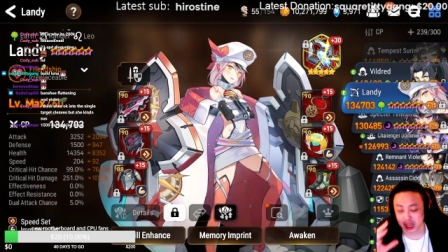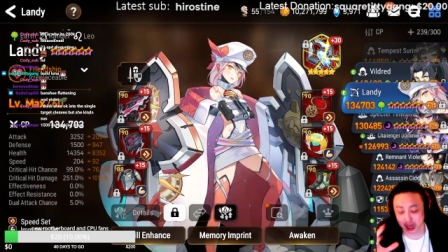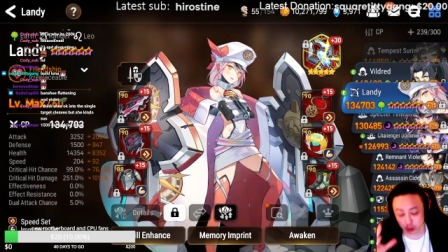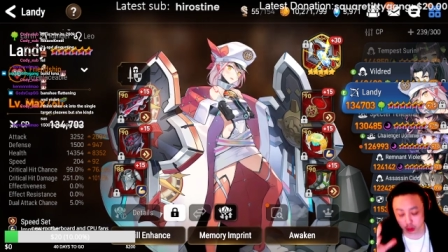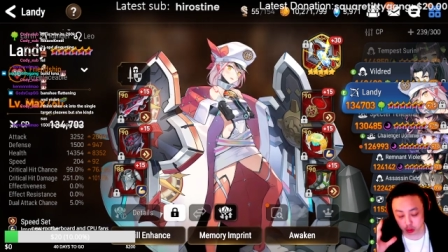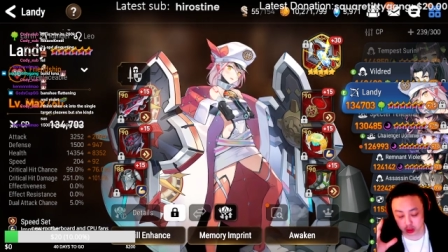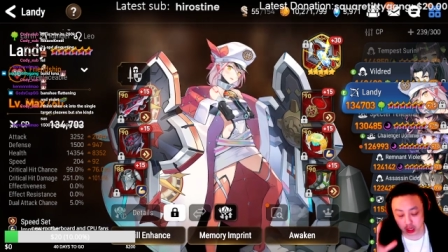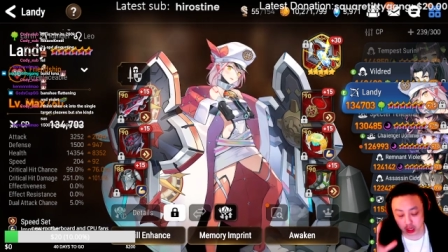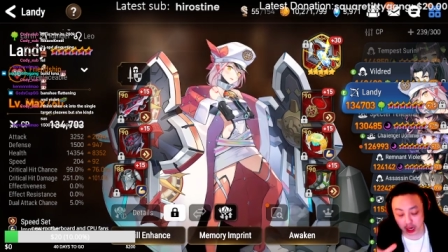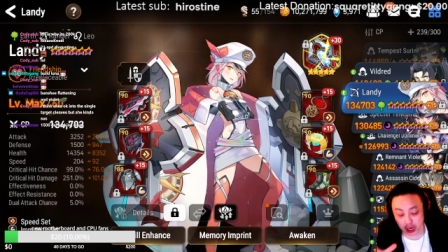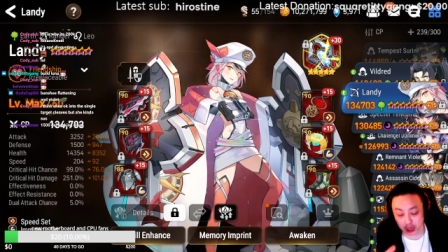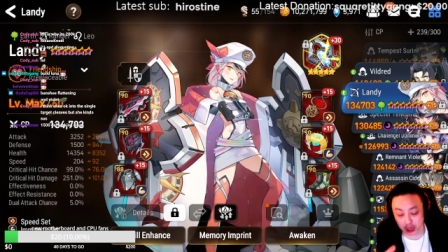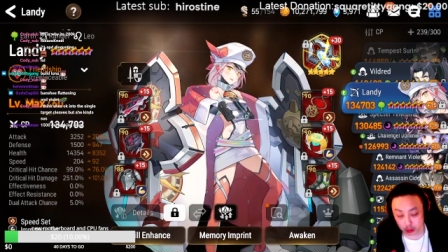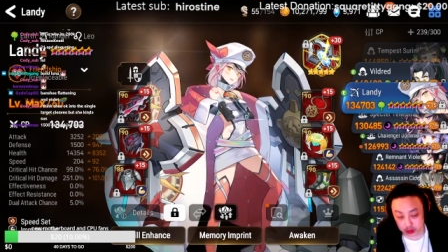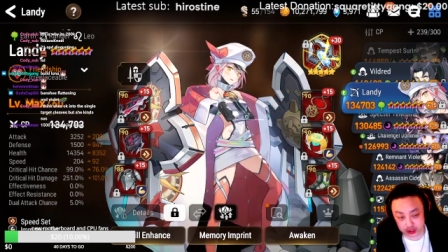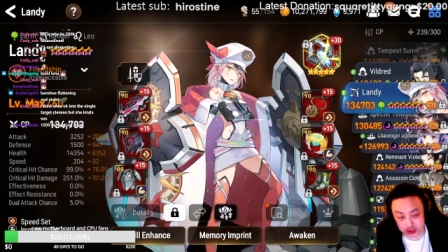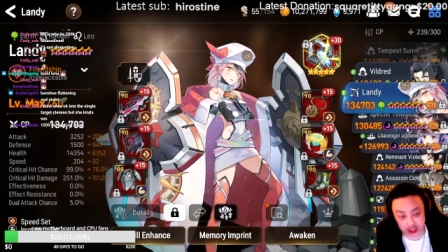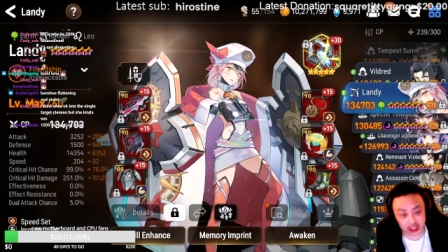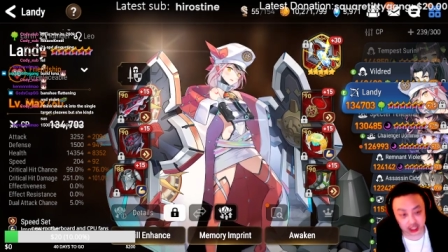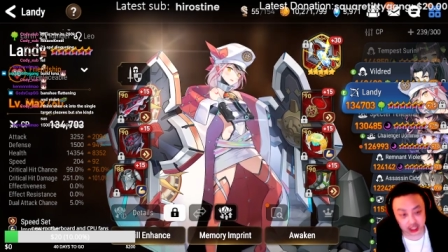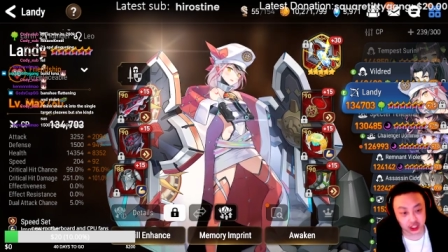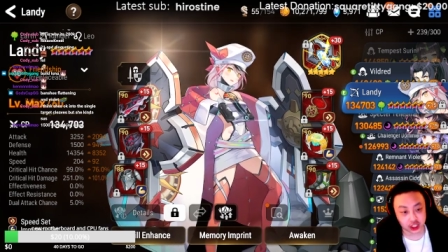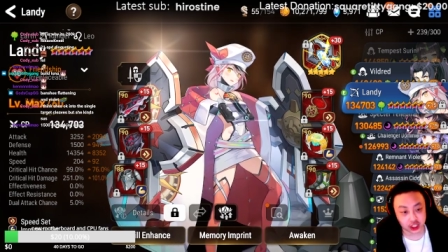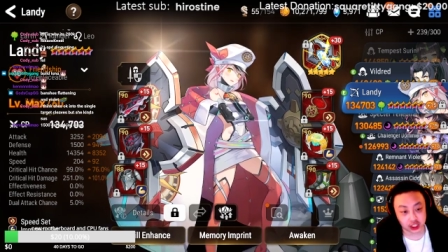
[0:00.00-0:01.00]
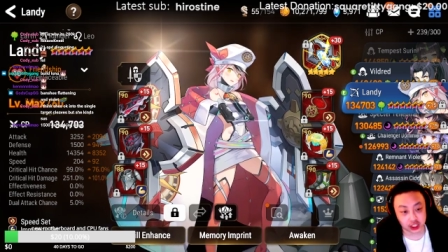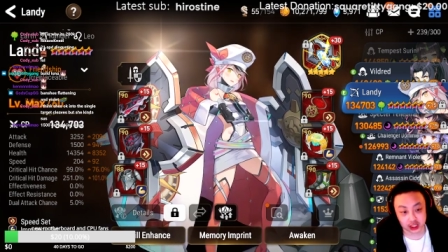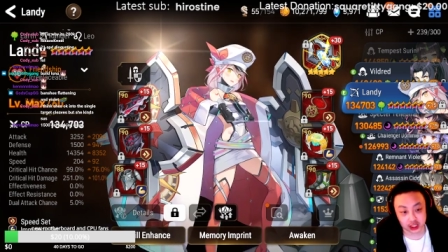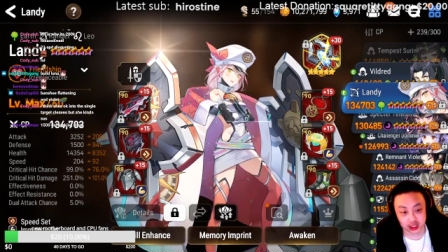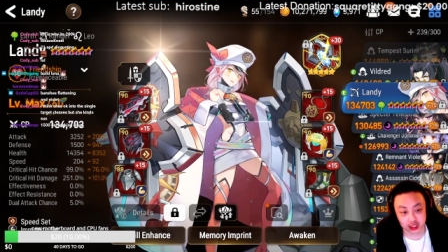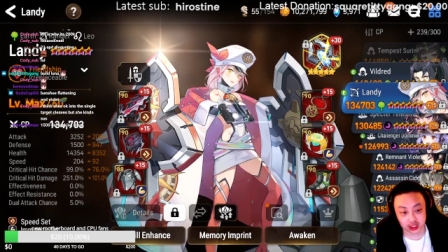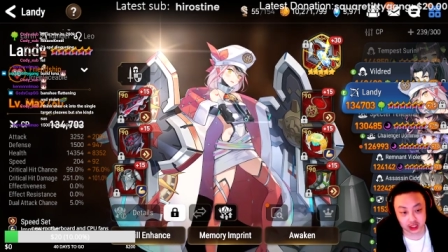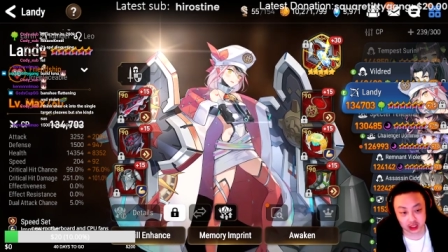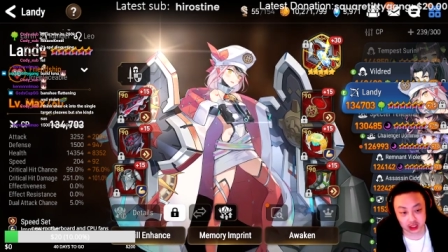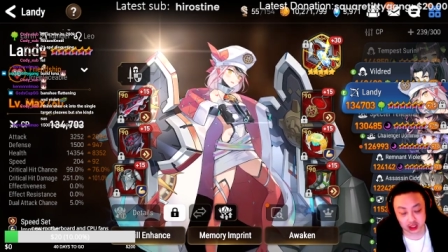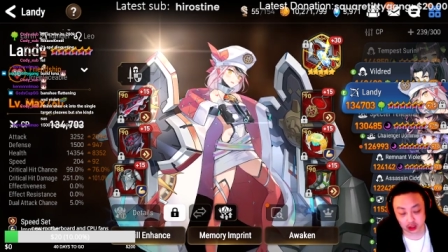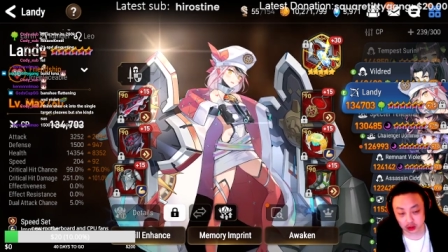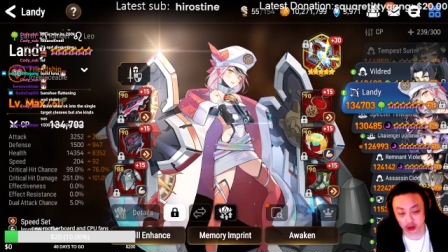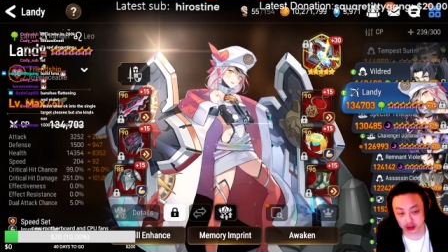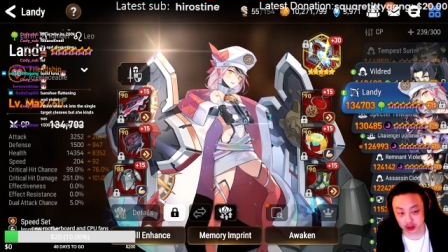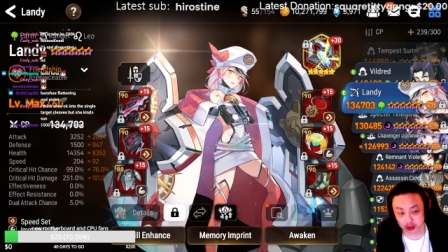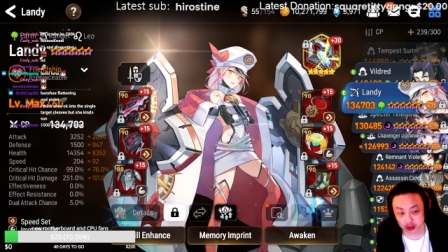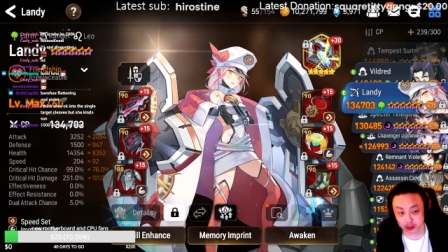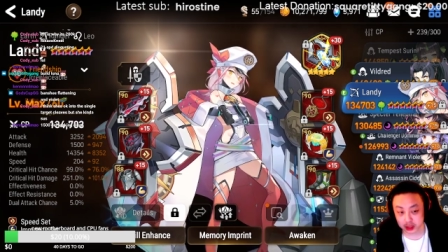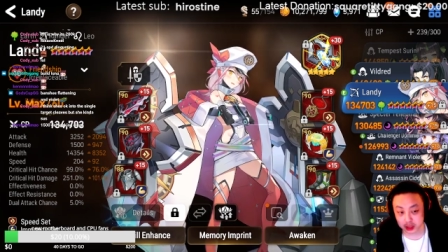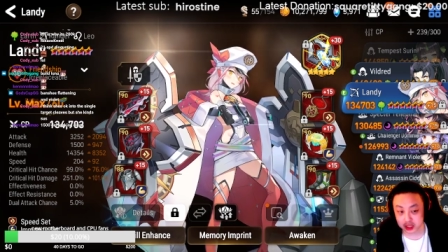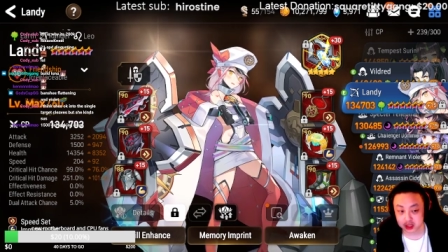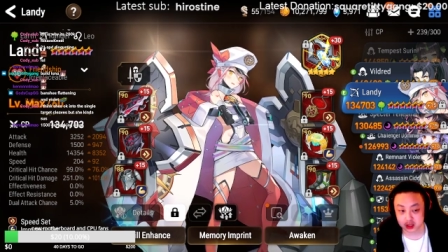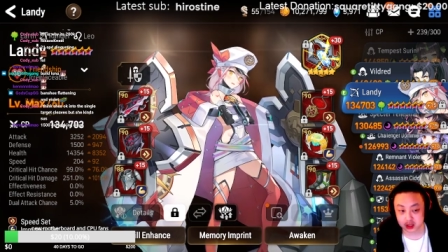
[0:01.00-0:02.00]
would say she is still the
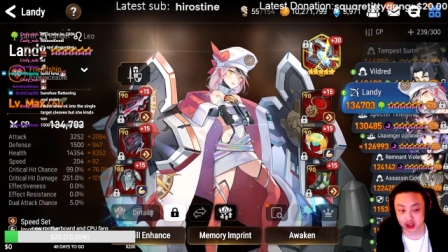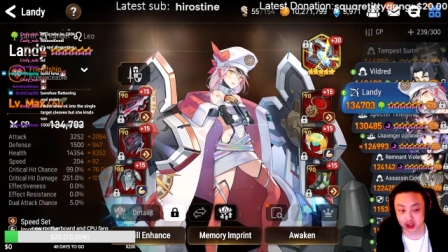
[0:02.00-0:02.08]
best